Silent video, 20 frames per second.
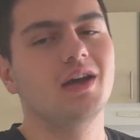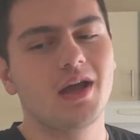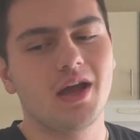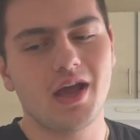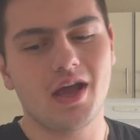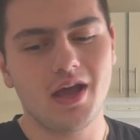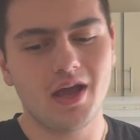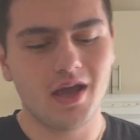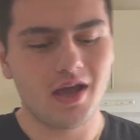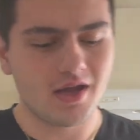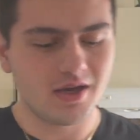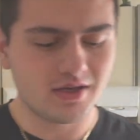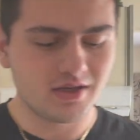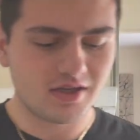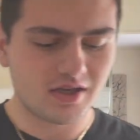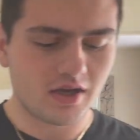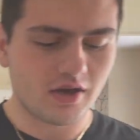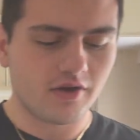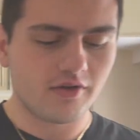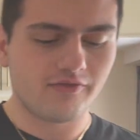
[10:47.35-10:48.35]
And
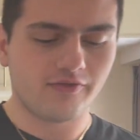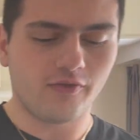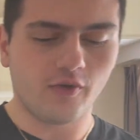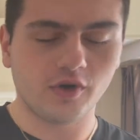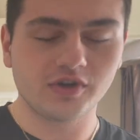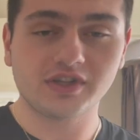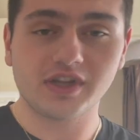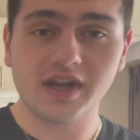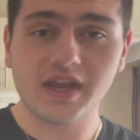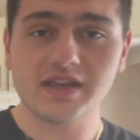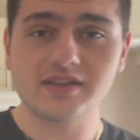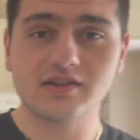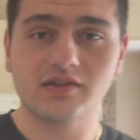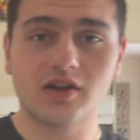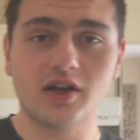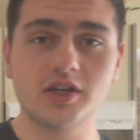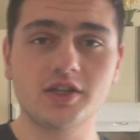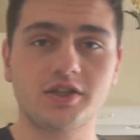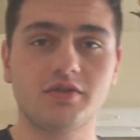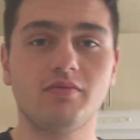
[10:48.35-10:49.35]
for today's
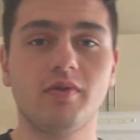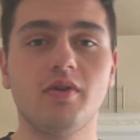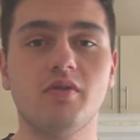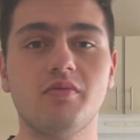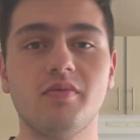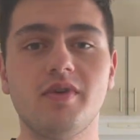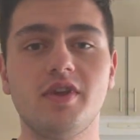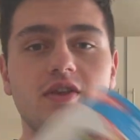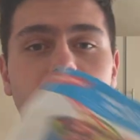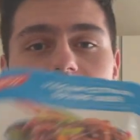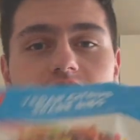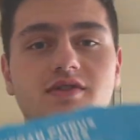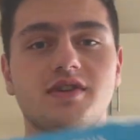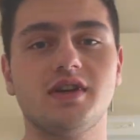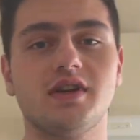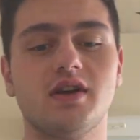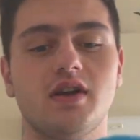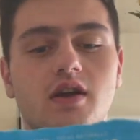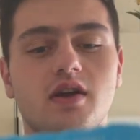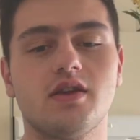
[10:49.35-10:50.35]
lunch, we will be
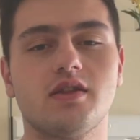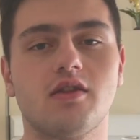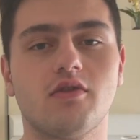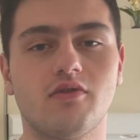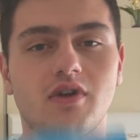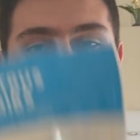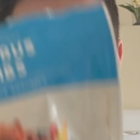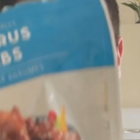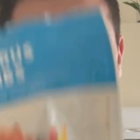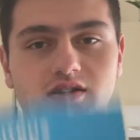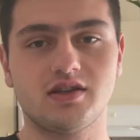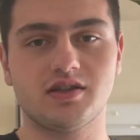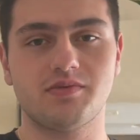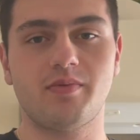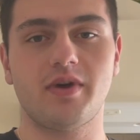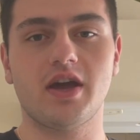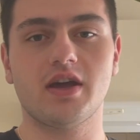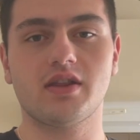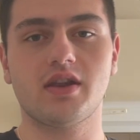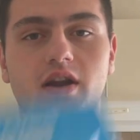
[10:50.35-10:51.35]
using the rest of this
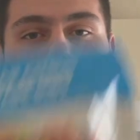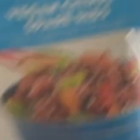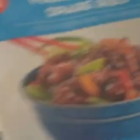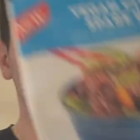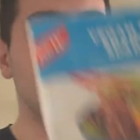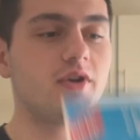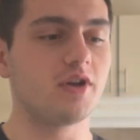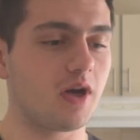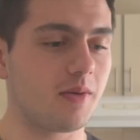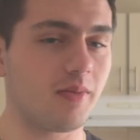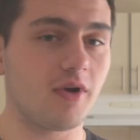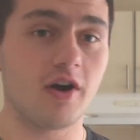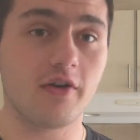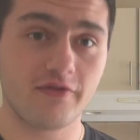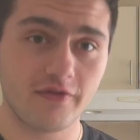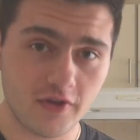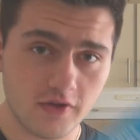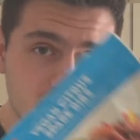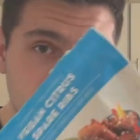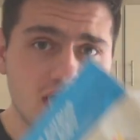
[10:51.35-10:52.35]
bag that I opened up a
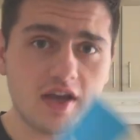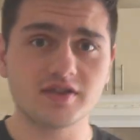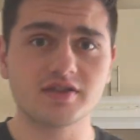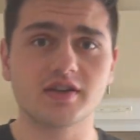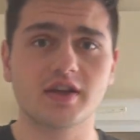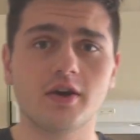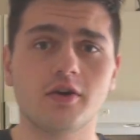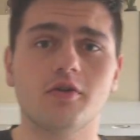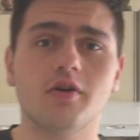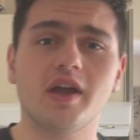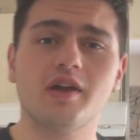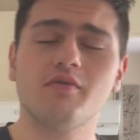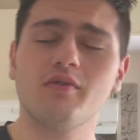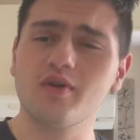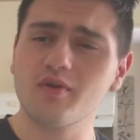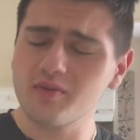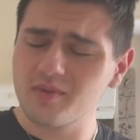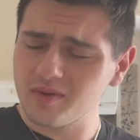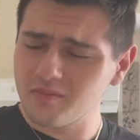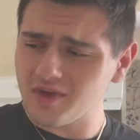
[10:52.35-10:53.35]
few days ago. And we
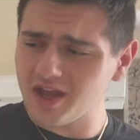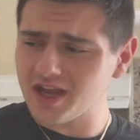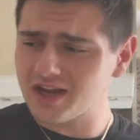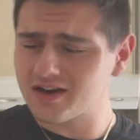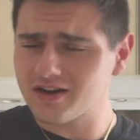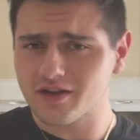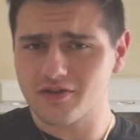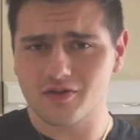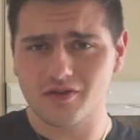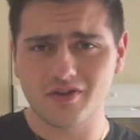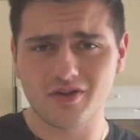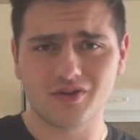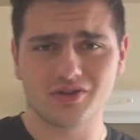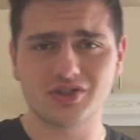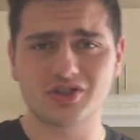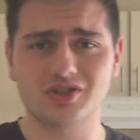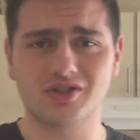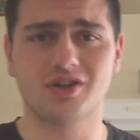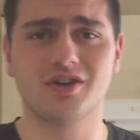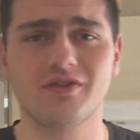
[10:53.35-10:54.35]
will be making another little
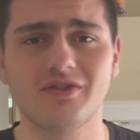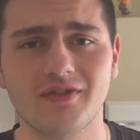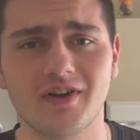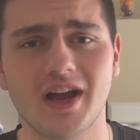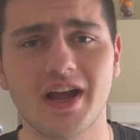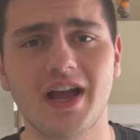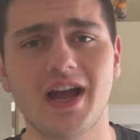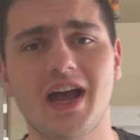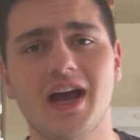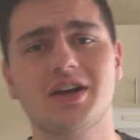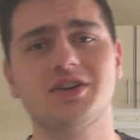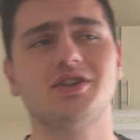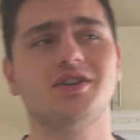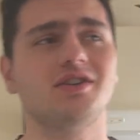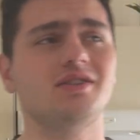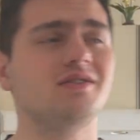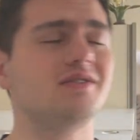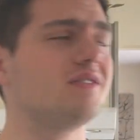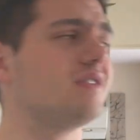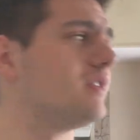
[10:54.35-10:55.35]
stir fry
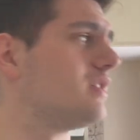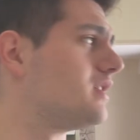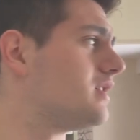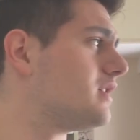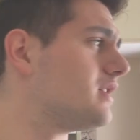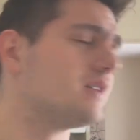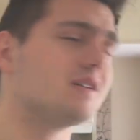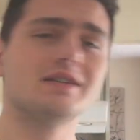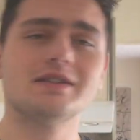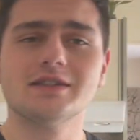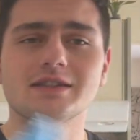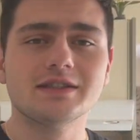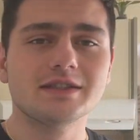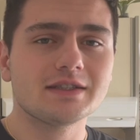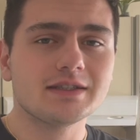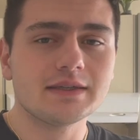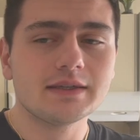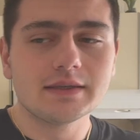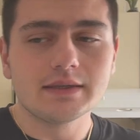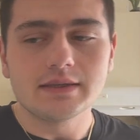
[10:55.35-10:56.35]
action.
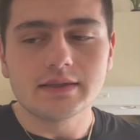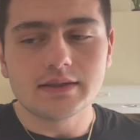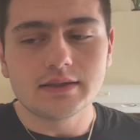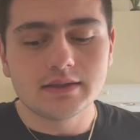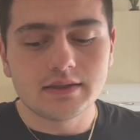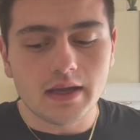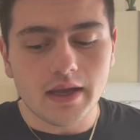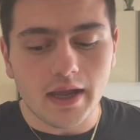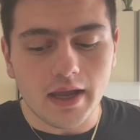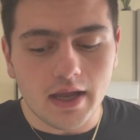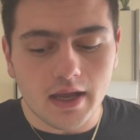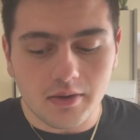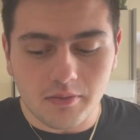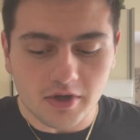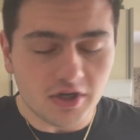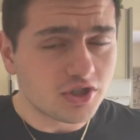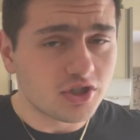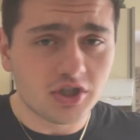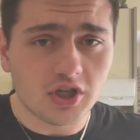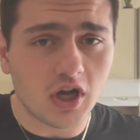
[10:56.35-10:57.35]
And I'm going to
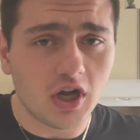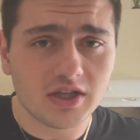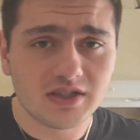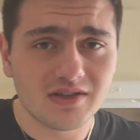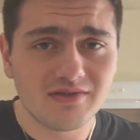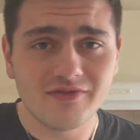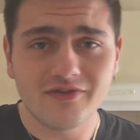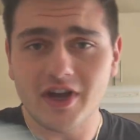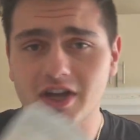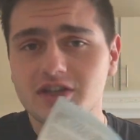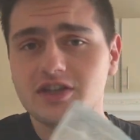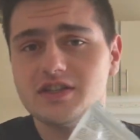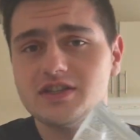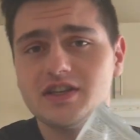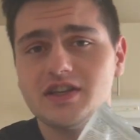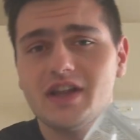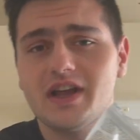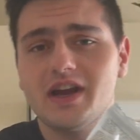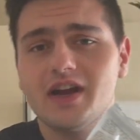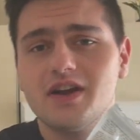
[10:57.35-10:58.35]
just toss in veggies in
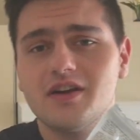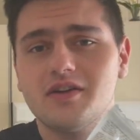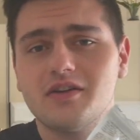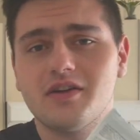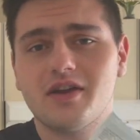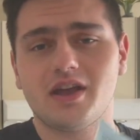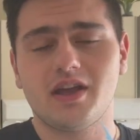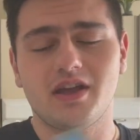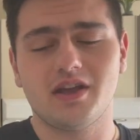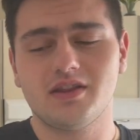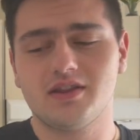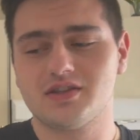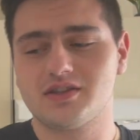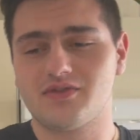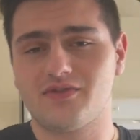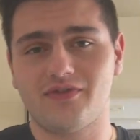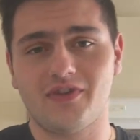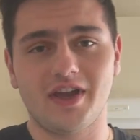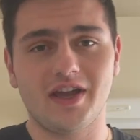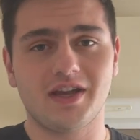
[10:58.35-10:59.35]
there and this
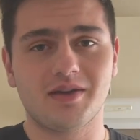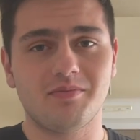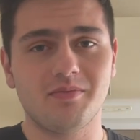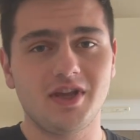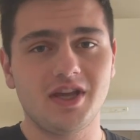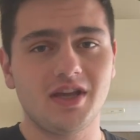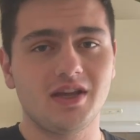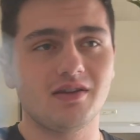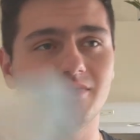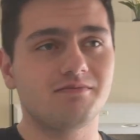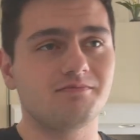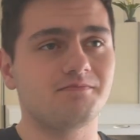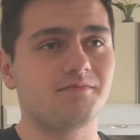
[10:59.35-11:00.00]
fake meat.